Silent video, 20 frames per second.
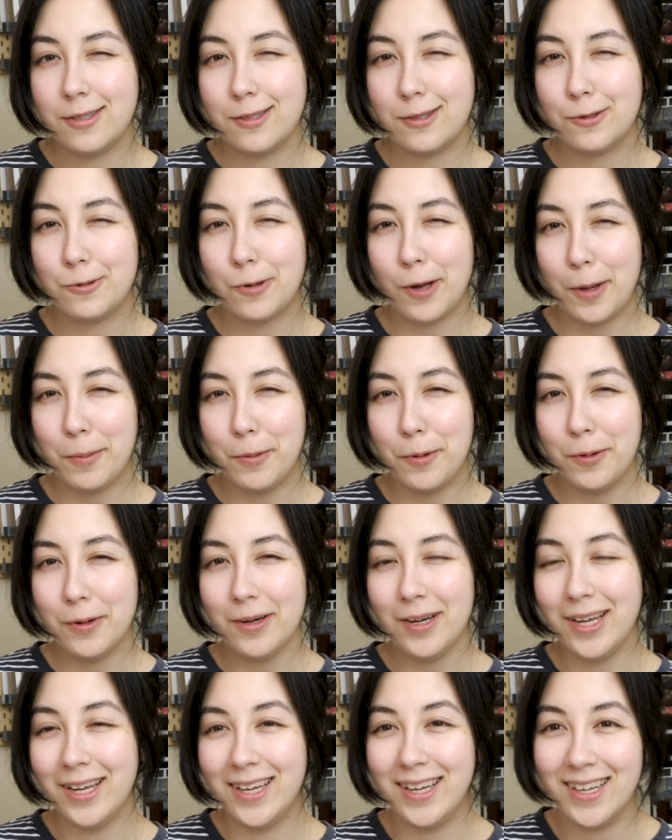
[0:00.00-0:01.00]
Strathmore?
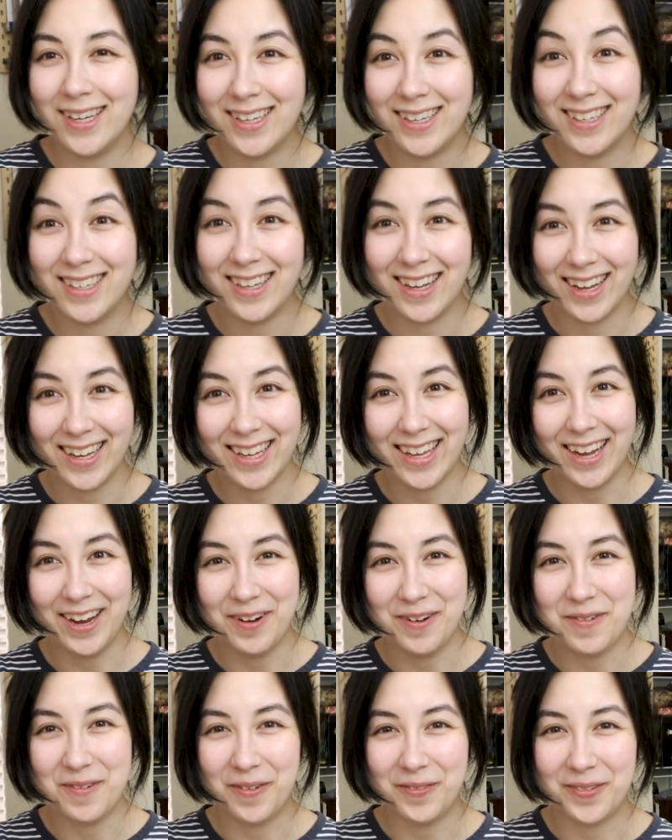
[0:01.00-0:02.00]
I
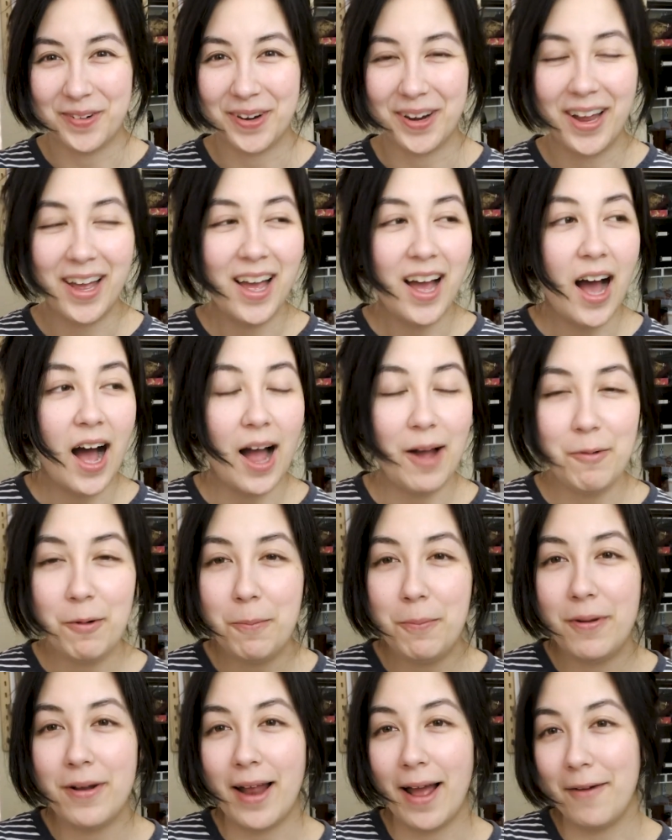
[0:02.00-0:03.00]
can't remember. I will
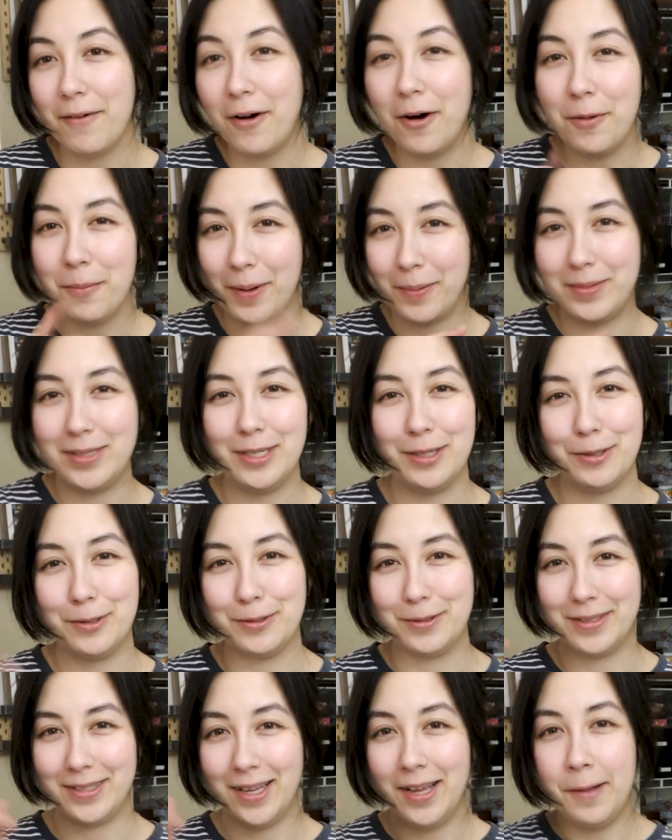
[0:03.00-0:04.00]
put all my
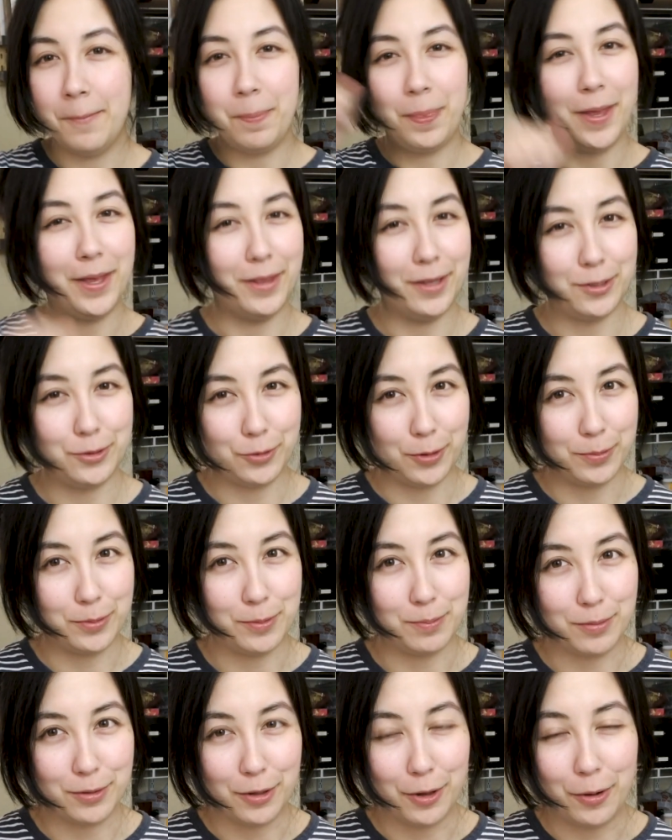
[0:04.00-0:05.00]
materials in the
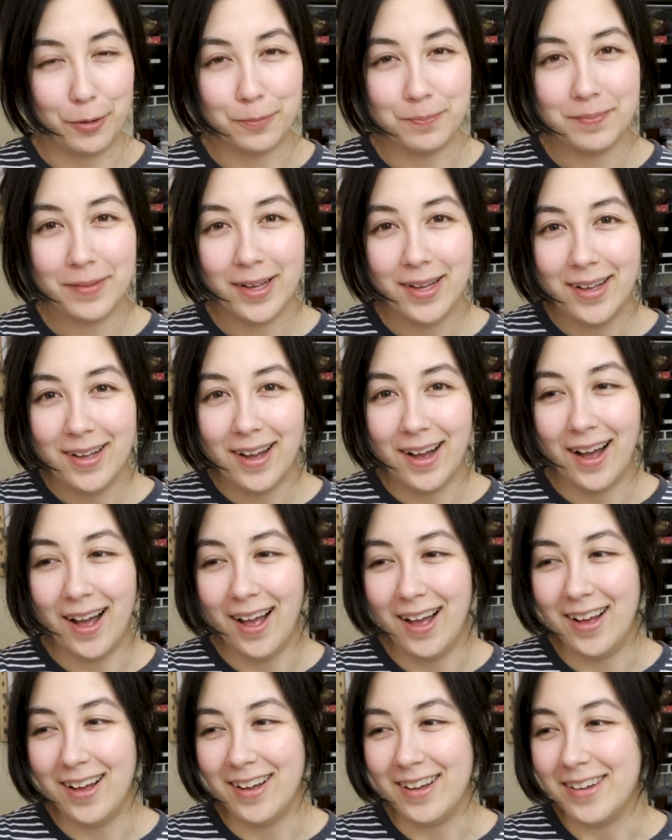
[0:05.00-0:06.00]
description below.
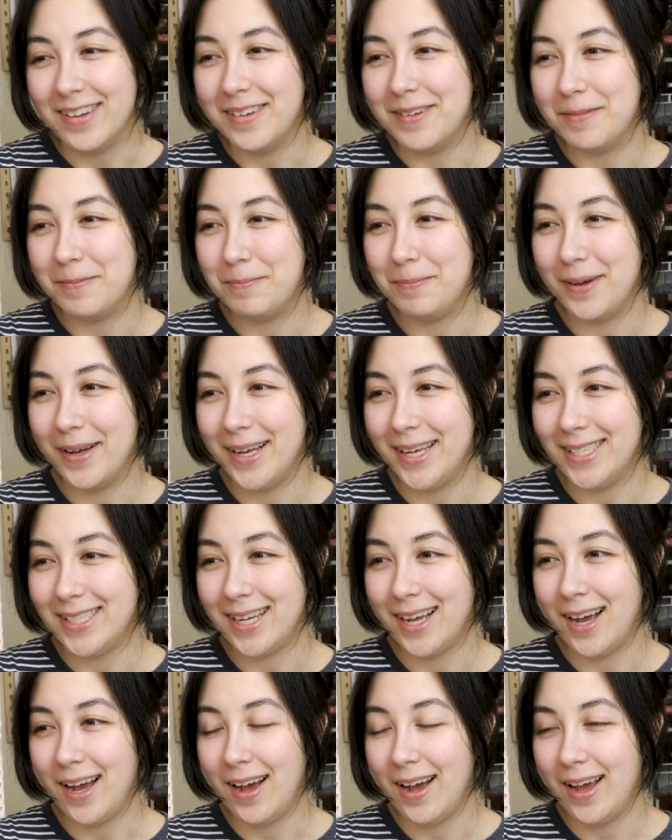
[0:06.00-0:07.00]
But
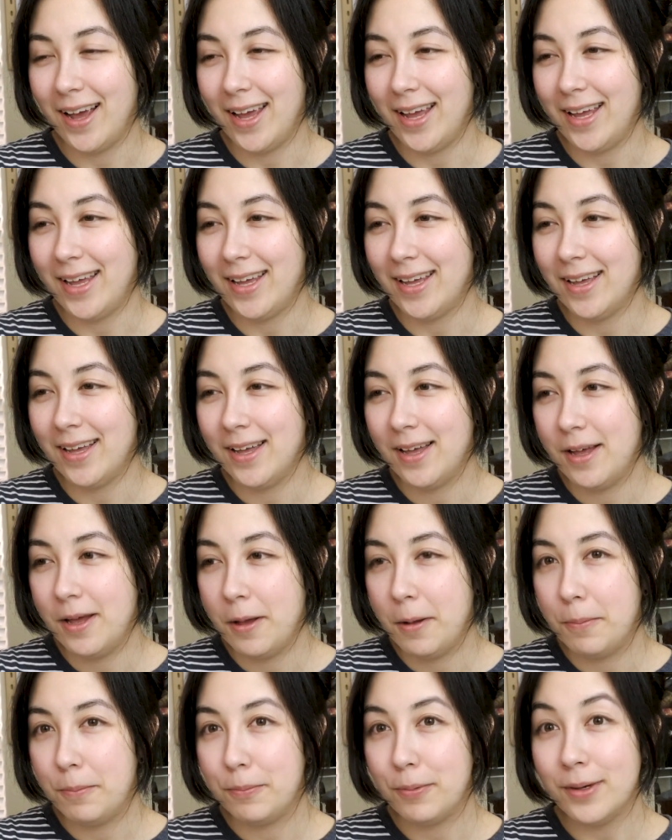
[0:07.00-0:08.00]
I
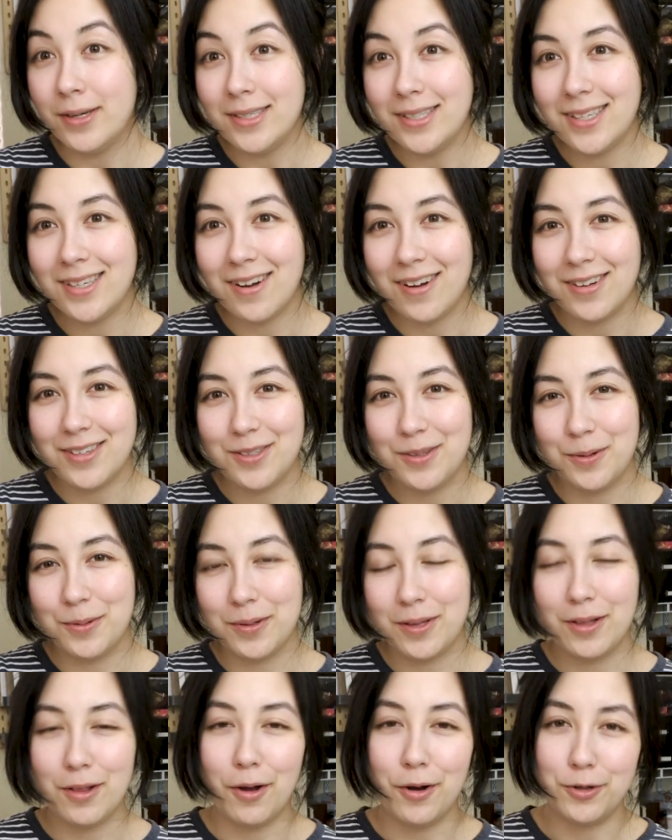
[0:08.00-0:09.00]
printed onto a
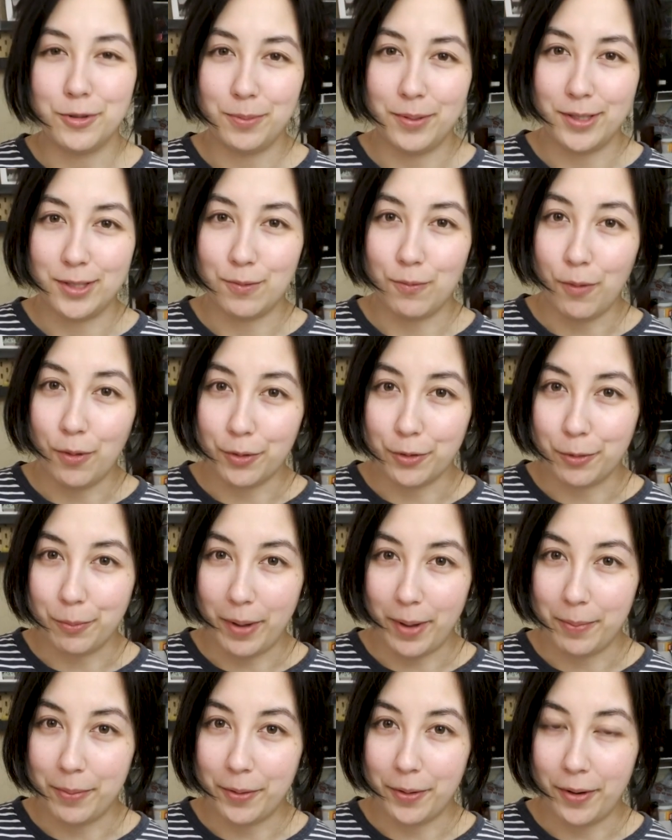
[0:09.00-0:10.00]
really large piece of watercolor
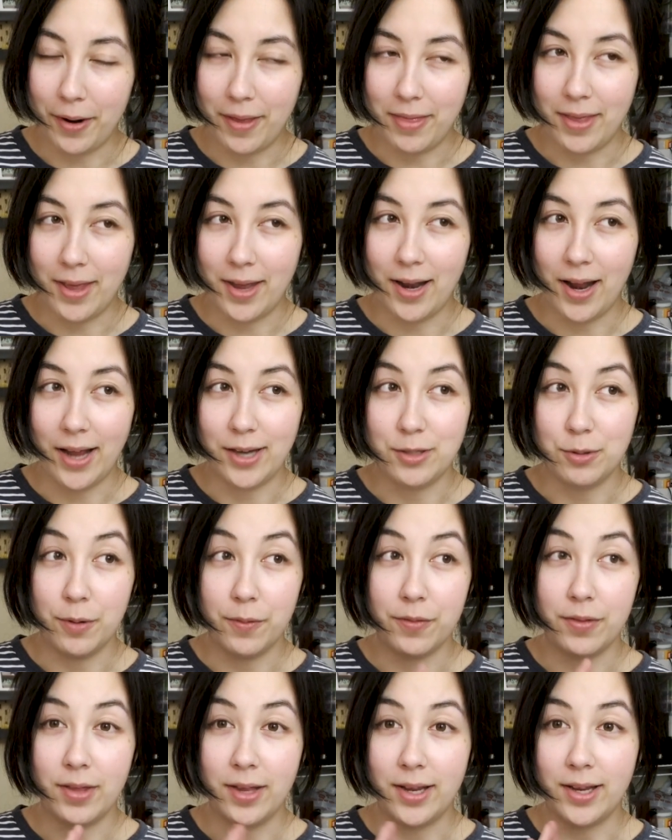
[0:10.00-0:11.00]
paper, and then I do
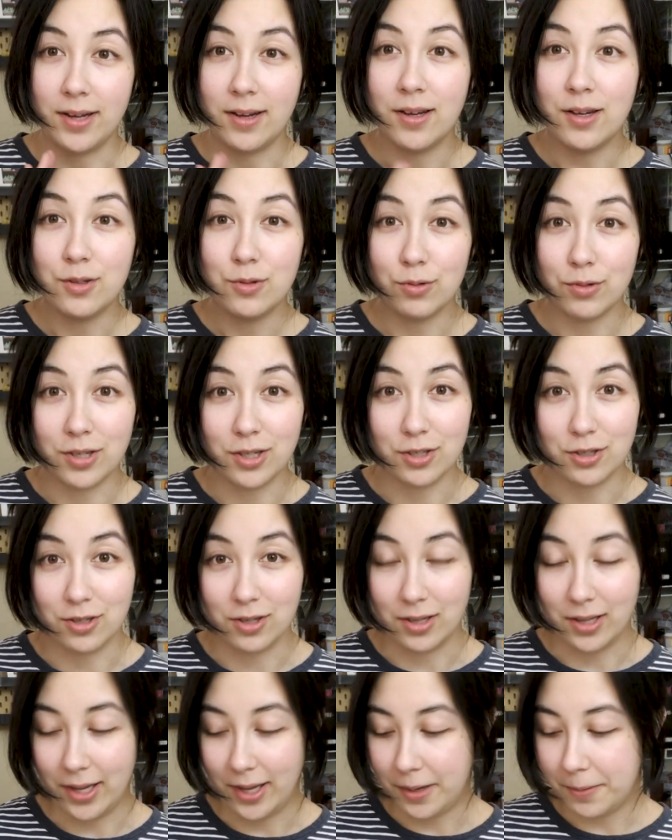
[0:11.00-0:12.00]
everything
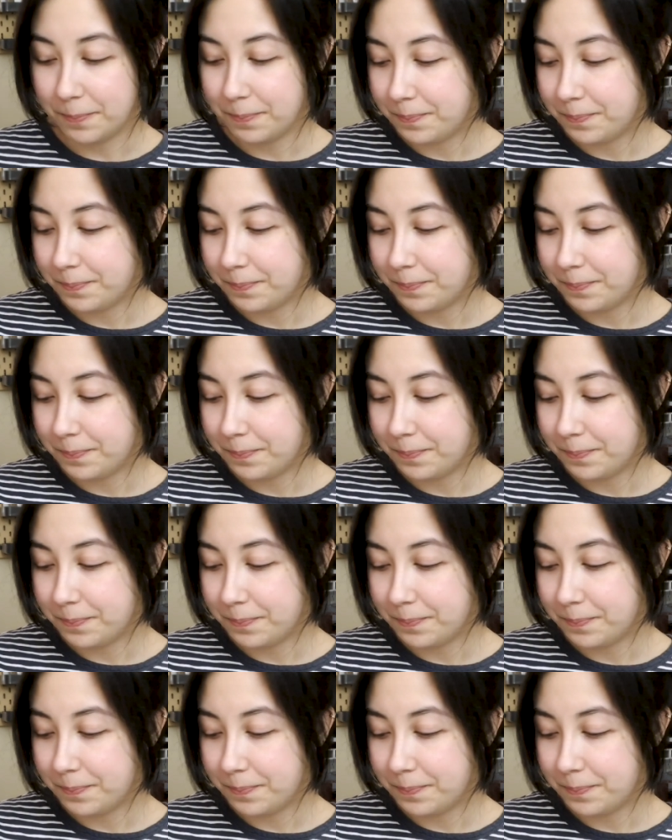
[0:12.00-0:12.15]
traditionally.